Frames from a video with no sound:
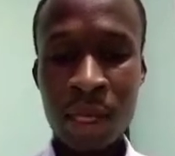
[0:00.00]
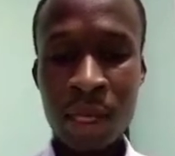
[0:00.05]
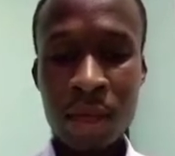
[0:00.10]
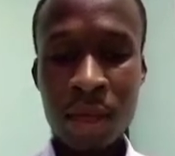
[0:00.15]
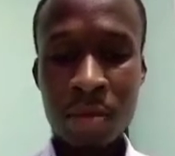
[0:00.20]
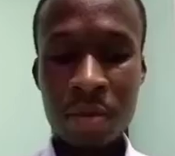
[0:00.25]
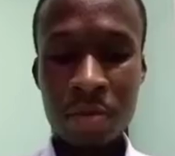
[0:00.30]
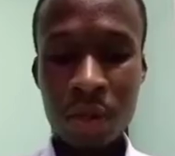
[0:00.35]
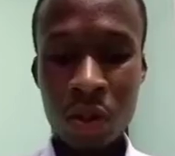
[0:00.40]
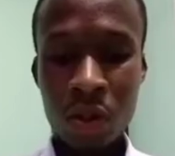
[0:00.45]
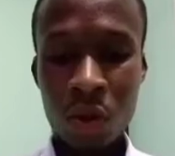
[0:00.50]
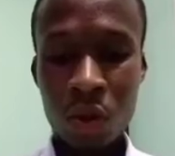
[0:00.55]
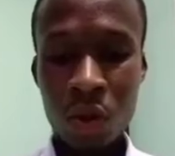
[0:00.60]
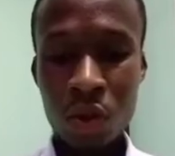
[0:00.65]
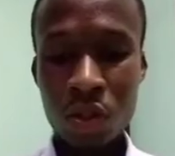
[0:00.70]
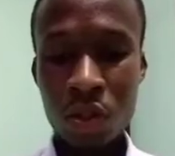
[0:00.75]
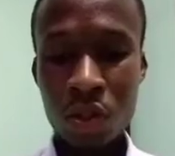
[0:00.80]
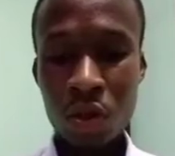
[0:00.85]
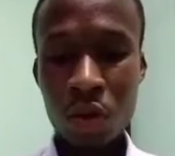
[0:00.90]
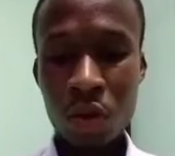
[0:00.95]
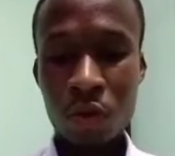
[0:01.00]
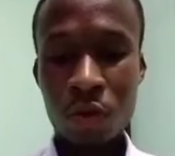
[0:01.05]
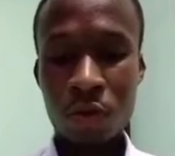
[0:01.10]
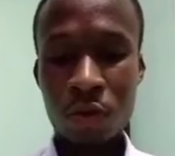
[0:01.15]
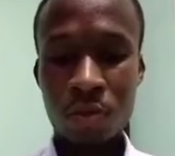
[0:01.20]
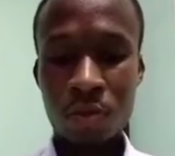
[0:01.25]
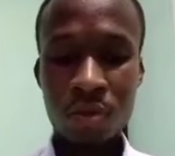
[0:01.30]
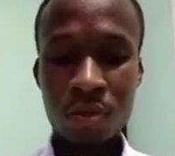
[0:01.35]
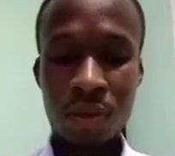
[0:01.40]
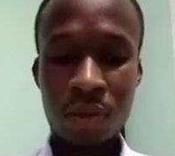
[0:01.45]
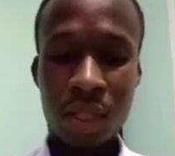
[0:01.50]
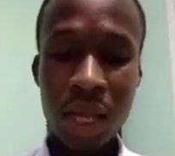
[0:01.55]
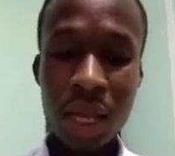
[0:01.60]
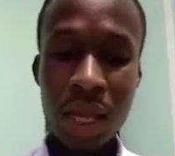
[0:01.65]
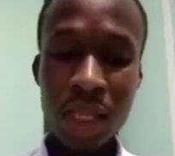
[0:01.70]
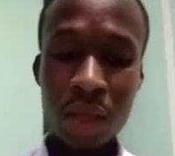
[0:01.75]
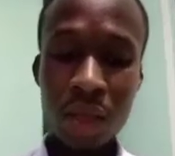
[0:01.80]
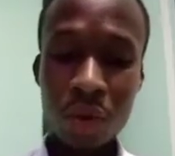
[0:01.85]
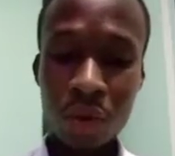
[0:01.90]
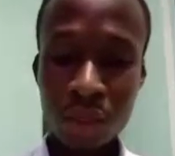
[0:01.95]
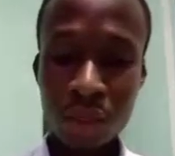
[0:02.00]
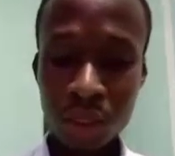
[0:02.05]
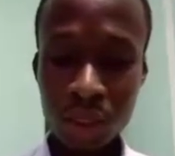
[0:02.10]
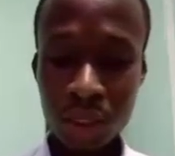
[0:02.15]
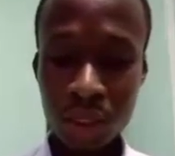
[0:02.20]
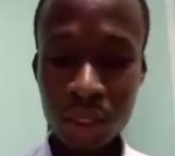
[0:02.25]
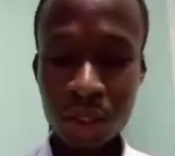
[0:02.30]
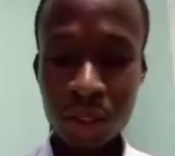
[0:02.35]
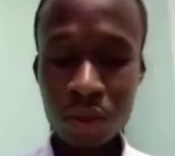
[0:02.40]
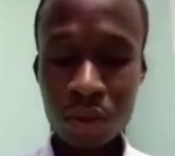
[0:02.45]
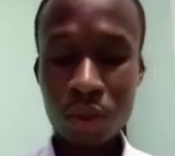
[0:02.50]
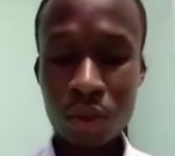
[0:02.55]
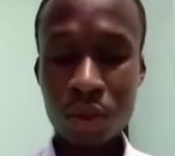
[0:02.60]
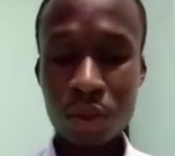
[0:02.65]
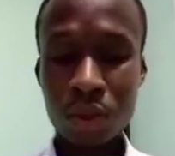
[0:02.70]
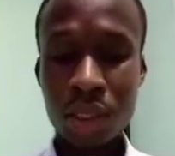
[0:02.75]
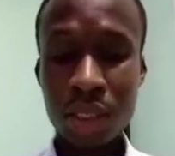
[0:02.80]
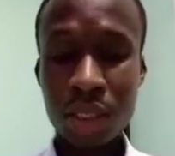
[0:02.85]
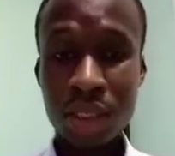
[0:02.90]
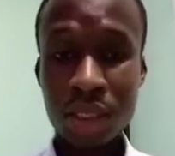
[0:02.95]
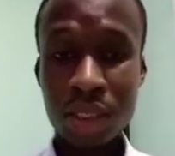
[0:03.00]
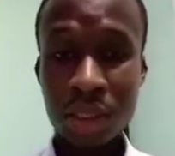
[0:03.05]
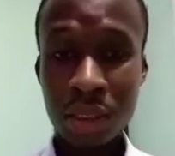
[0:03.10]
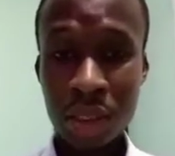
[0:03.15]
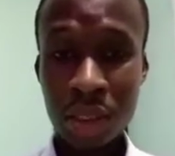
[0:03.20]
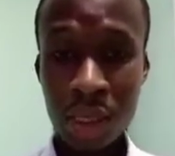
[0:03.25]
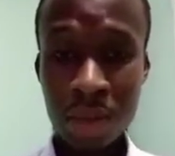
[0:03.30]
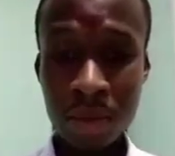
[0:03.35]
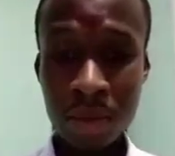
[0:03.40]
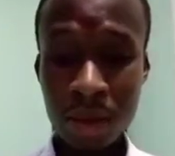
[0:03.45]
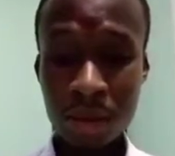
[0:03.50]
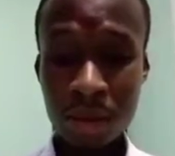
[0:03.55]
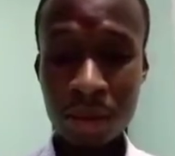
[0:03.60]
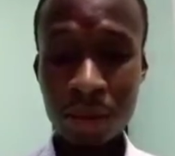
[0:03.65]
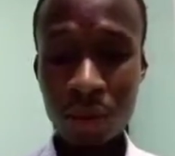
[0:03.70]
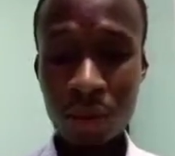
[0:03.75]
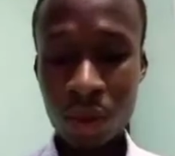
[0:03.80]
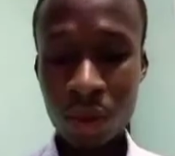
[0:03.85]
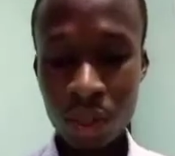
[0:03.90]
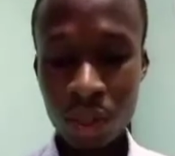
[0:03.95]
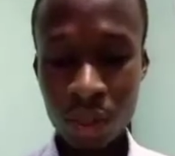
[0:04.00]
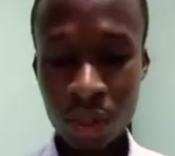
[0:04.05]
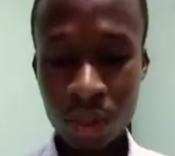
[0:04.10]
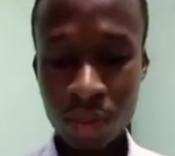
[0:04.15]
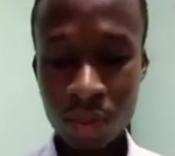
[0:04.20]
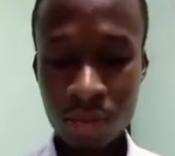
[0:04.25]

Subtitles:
because of other conditions also that came along with it.